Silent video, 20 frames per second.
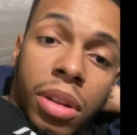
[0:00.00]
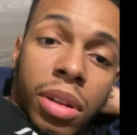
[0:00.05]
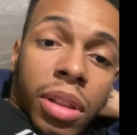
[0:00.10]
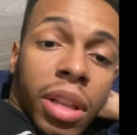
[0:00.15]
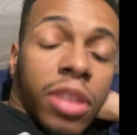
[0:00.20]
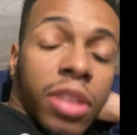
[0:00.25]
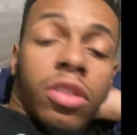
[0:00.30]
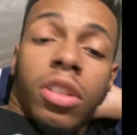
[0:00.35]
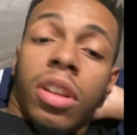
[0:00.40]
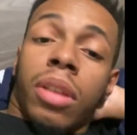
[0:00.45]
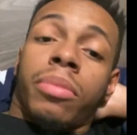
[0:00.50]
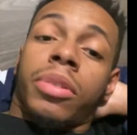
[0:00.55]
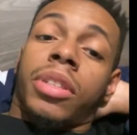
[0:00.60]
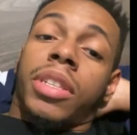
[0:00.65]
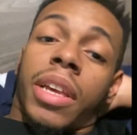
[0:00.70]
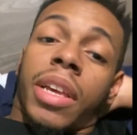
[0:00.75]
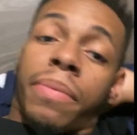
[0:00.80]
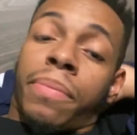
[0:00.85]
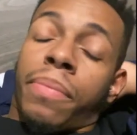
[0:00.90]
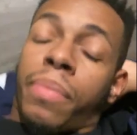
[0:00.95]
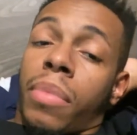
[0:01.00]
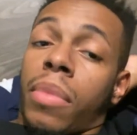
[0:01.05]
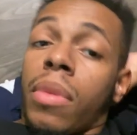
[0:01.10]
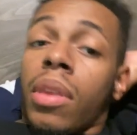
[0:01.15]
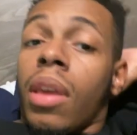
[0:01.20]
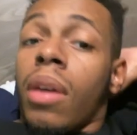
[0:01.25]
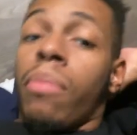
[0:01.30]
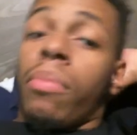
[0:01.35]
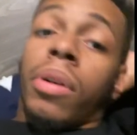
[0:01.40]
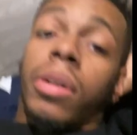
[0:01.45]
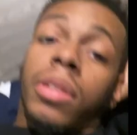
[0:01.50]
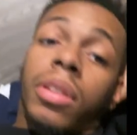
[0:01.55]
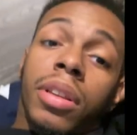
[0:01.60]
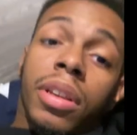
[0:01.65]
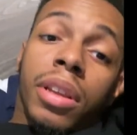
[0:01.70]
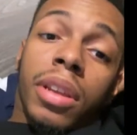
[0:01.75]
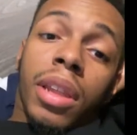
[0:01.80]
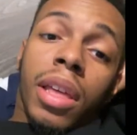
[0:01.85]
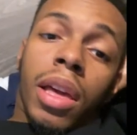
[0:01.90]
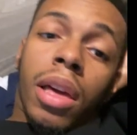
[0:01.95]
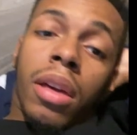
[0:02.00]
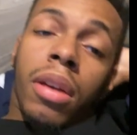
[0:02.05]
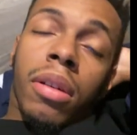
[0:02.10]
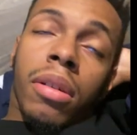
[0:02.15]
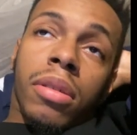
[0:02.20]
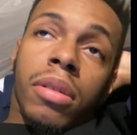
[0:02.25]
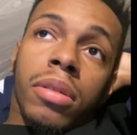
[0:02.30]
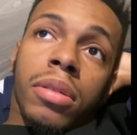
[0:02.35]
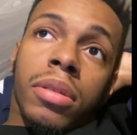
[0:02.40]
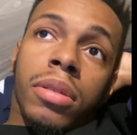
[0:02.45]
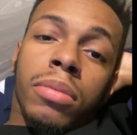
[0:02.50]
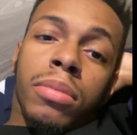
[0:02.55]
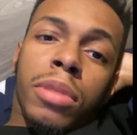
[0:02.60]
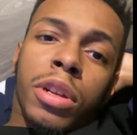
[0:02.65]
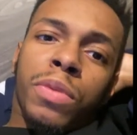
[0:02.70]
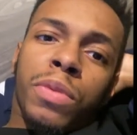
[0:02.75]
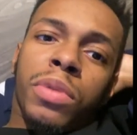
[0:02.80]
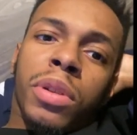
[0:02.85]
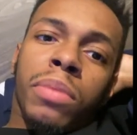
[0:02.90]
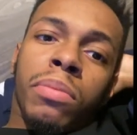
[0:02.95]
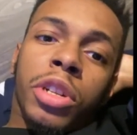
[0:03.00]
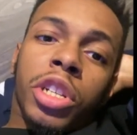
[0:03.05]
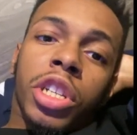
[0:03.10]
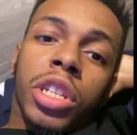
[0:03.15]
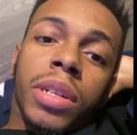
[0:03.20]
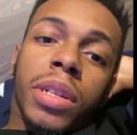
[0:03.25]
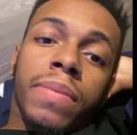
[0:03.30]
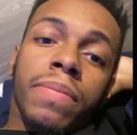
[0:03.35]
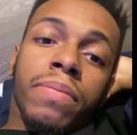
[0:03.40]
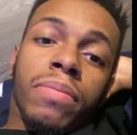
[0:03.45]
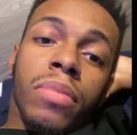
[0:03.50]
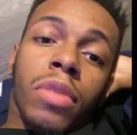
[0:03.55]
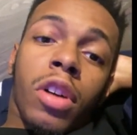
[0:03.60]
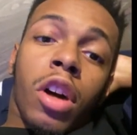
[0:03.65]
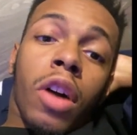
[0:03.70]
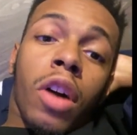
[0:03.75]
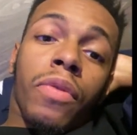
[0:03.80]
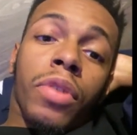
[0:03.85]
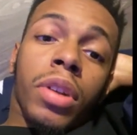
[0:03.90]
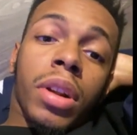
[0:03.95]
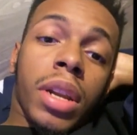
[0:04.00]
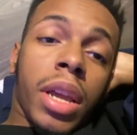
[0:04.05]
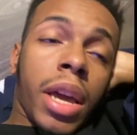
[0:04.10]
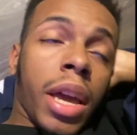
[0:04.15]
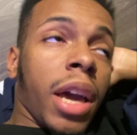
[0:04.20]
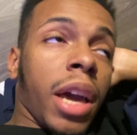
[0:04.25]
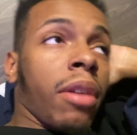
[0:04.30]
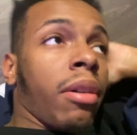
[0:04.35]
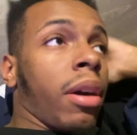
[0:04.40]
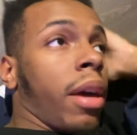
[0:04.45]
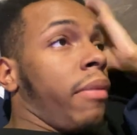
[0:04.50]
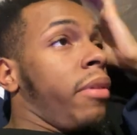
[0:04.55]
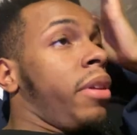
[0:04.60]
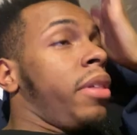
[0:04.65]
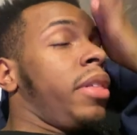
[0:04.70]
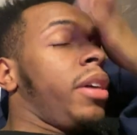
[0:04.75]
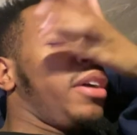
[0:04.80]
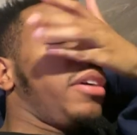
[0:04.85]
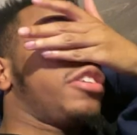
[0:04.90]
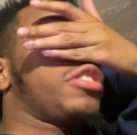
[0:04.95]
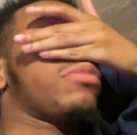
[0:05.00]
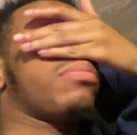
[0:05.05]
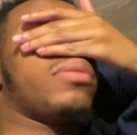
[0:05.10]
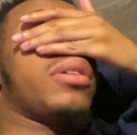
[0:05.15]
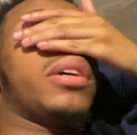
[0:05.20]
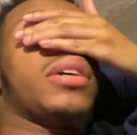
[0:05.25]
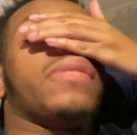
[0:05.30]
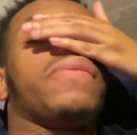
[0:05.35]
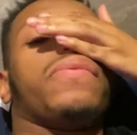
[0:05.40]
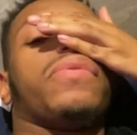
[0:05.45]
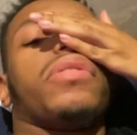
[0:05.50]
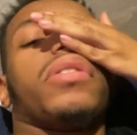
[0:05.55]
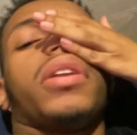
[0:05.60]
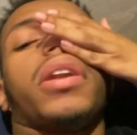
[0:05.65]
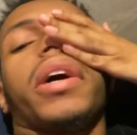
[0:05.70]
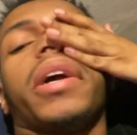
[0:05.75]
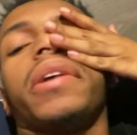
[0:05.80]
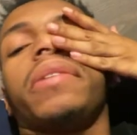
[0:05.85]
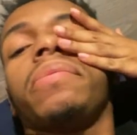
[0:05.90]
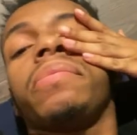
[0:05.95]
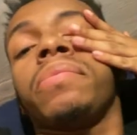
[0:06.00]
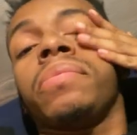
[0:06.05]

That's all I'm gonna say. But other than that, um, that's pretty much it all for today. I don't have anything else planned for tonight.